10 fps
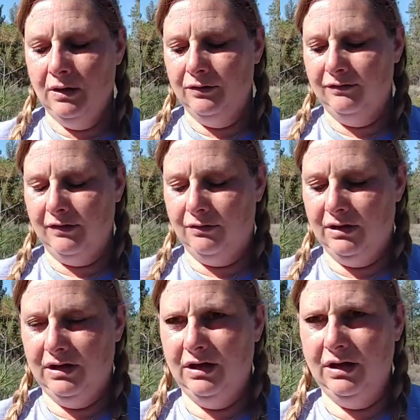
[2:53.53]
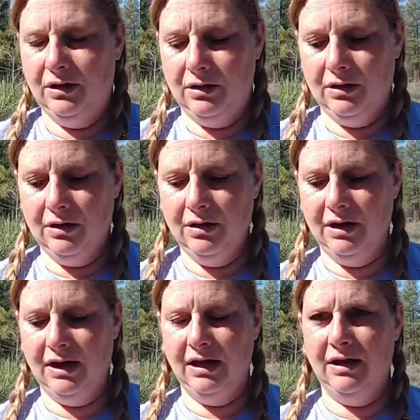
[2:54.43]
So here
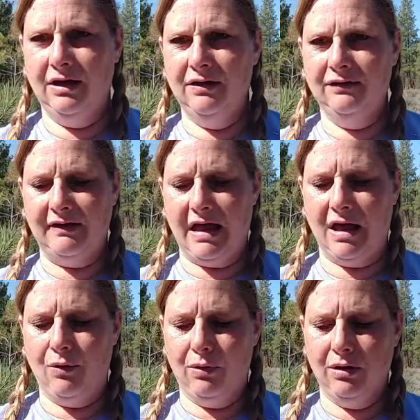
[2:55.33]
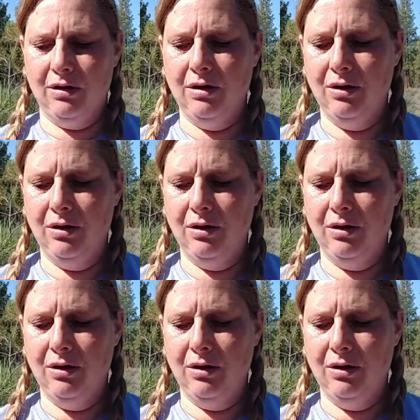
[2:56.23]
is our,